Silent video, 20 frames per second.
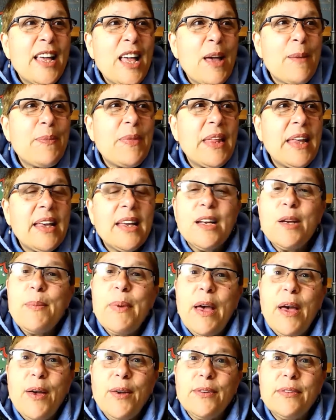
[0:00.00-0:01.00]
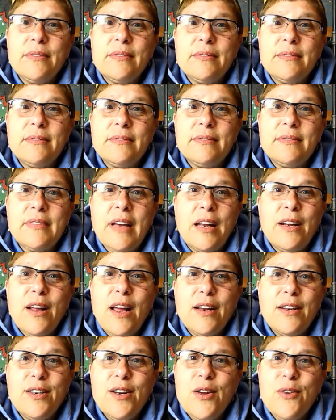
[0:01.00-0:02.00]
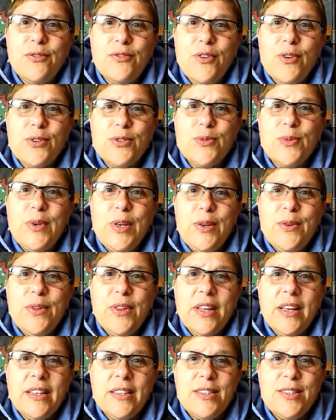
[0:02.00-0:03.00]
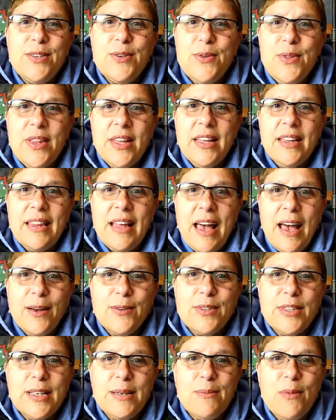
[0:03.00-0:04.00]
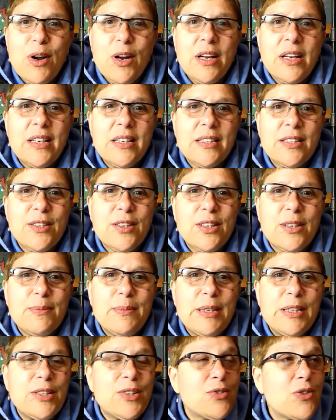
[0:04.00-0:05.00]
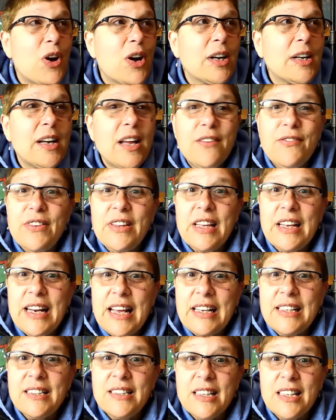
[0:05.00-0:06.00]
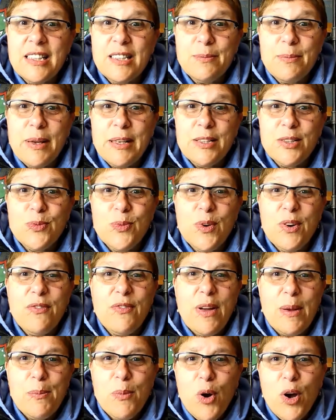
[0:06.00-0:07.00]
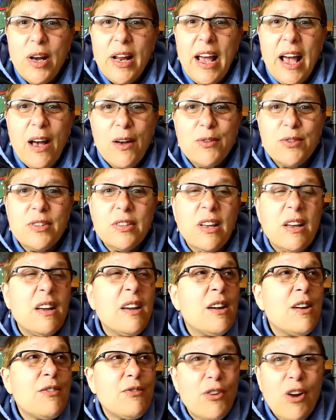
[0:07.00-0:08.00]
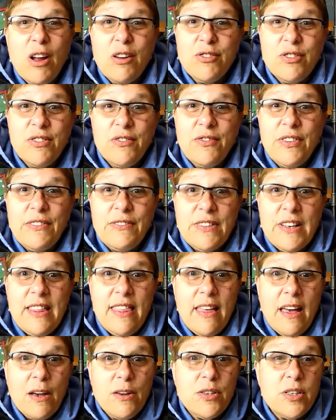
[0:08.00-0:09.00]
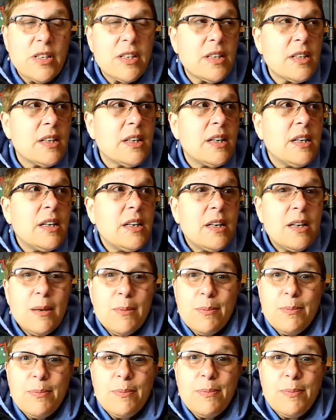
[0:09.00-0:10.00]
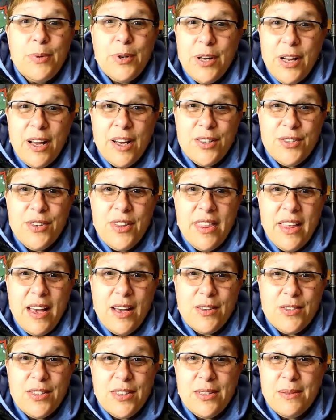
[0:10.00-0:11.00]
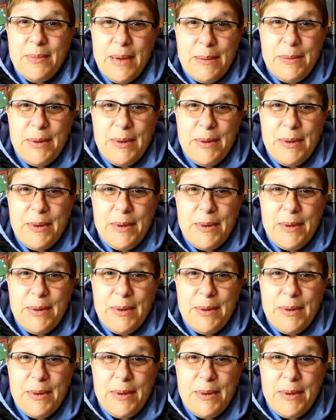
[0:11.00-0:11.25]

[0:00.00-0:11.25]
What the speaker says: thinking about, I don't know, folks, what do you think? Do you think the housing market is going to be strong enough in the next 6 months where if I bought a house for $150,000, put $100,000, maybe